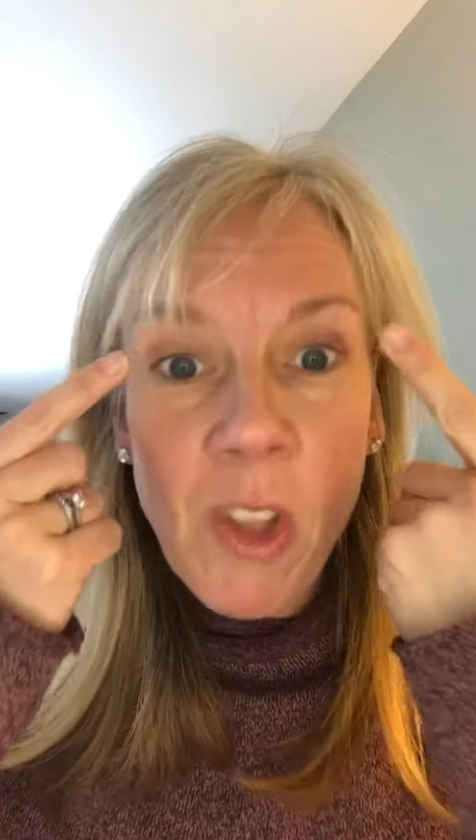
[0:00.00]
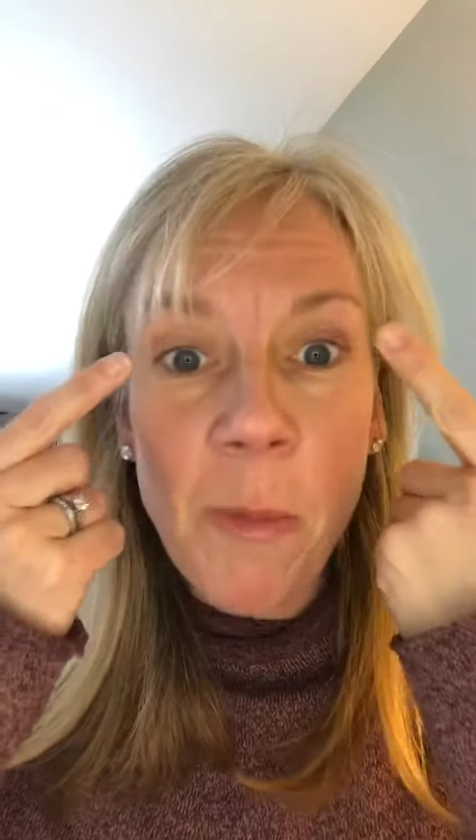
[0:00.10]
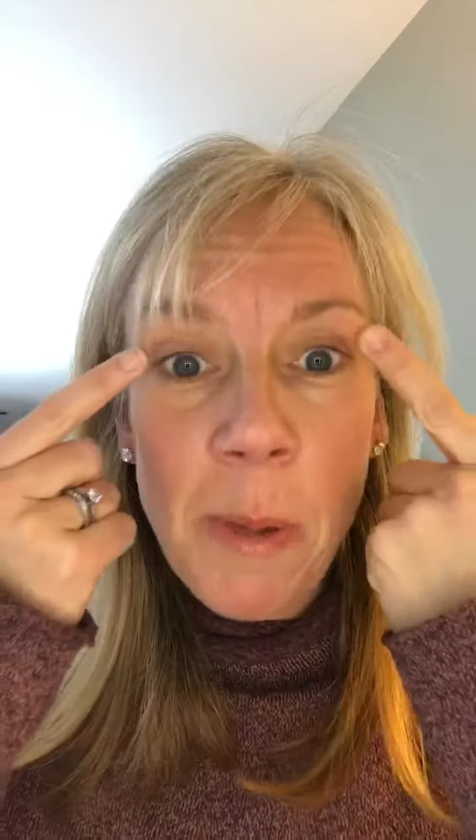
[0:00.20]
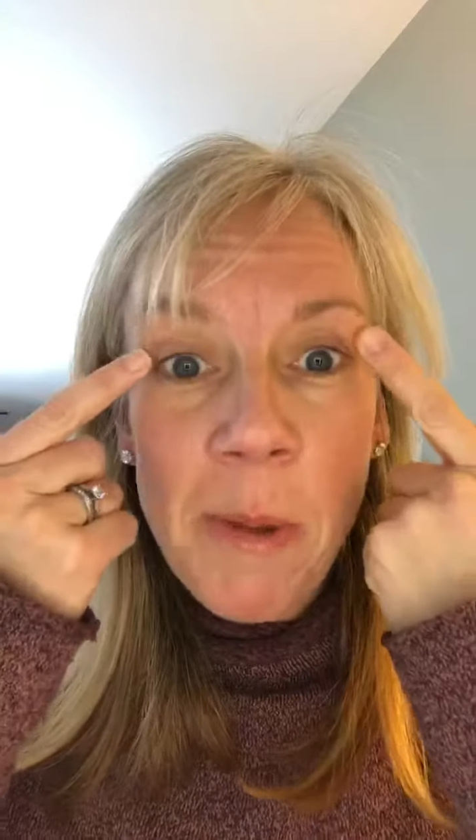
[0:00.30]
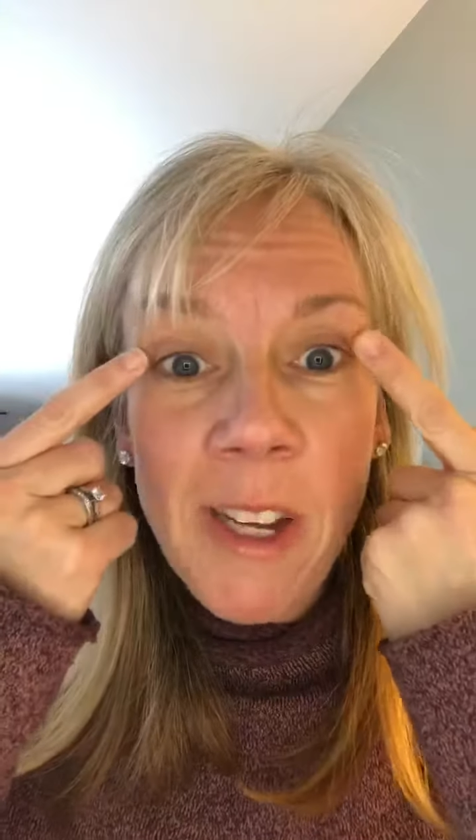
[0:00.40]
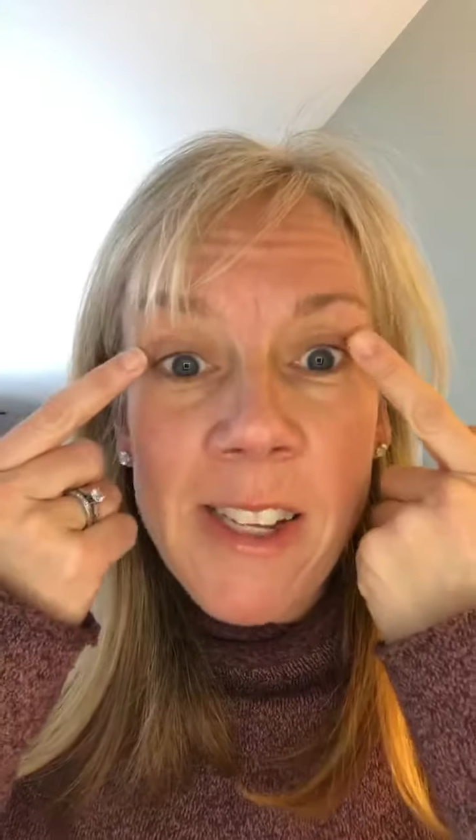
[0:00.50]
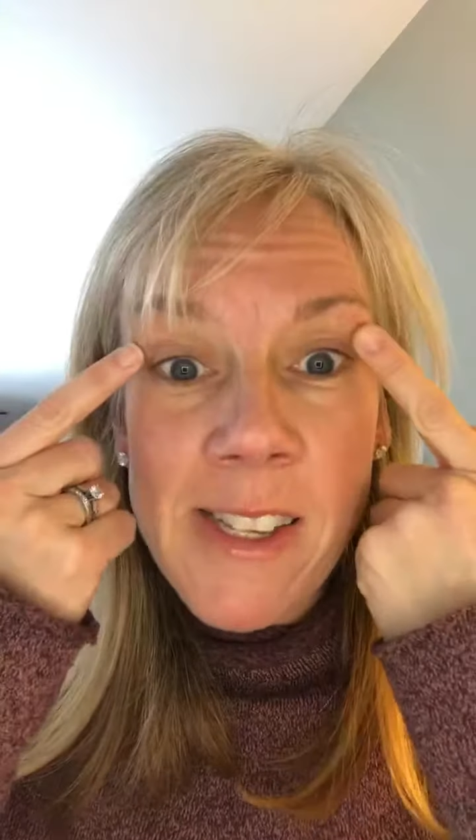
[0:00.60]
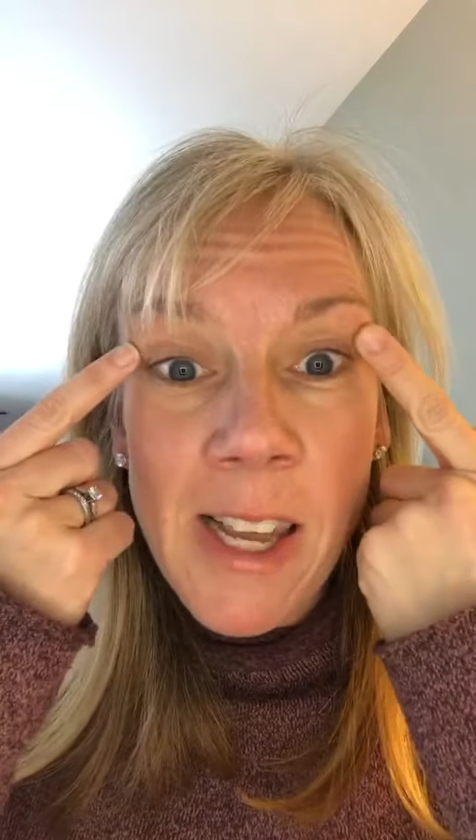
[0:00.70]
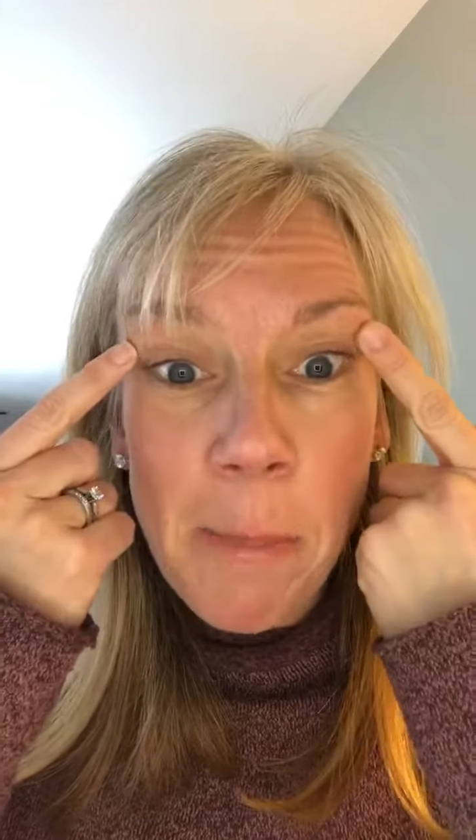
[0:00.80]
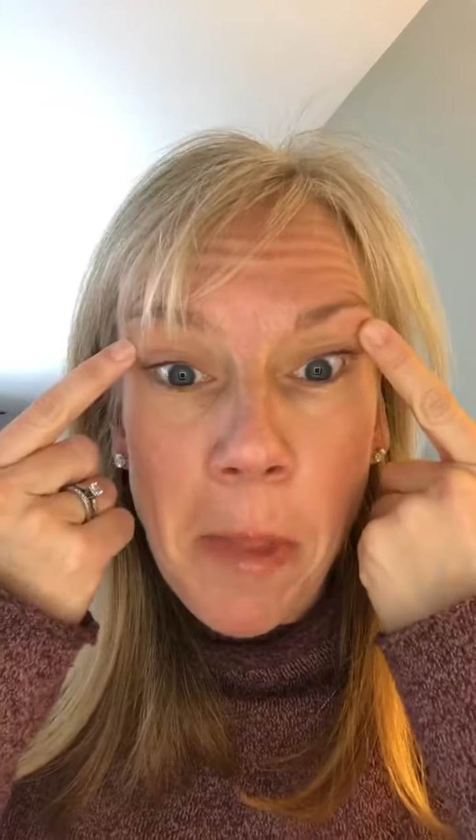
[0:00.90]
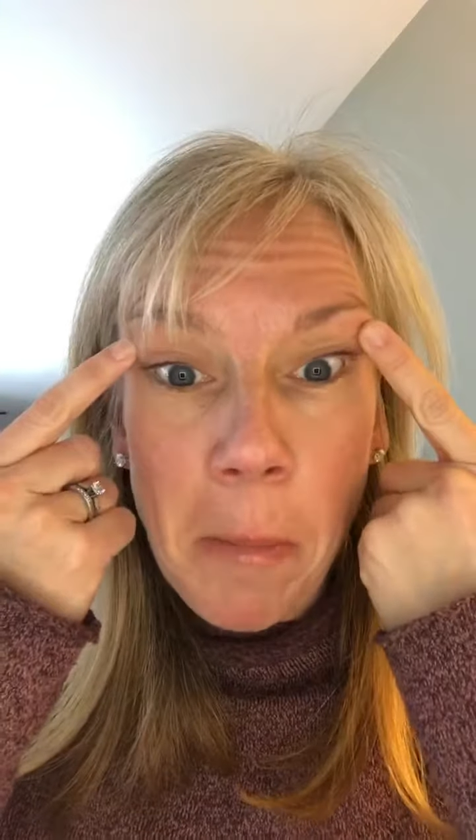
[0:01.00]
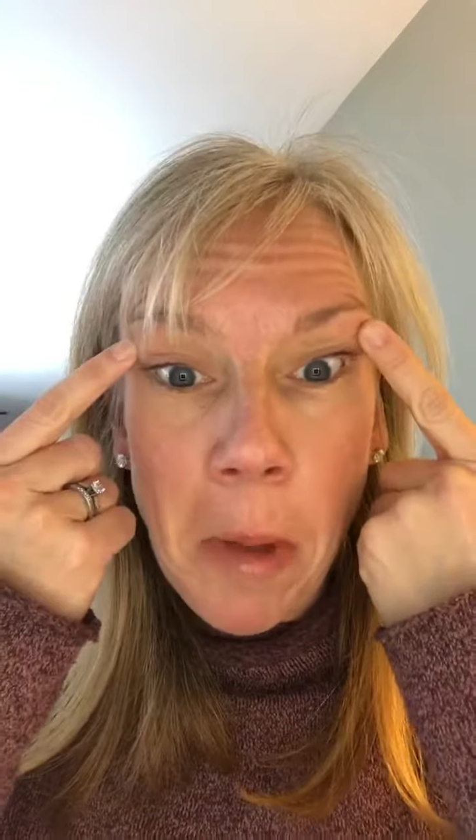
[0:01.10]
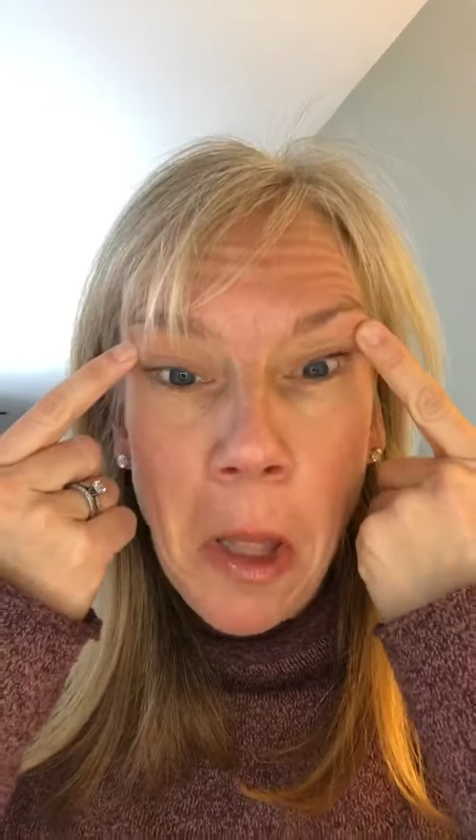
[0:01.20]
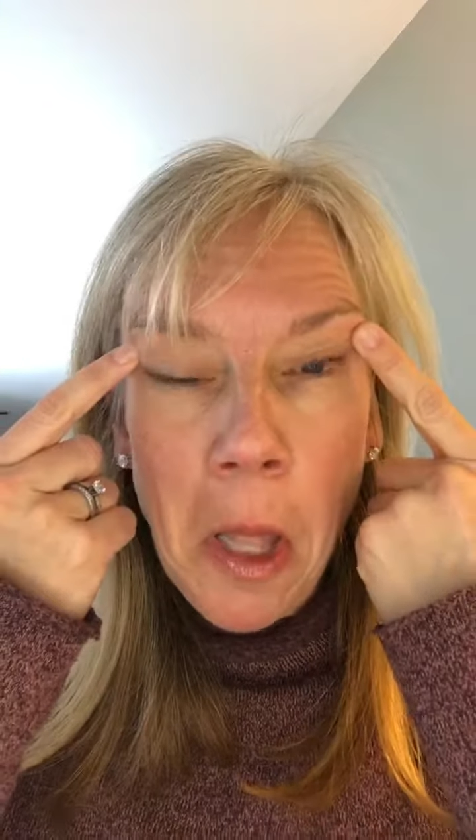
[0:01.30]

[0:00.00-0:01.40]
maybe I could tape them,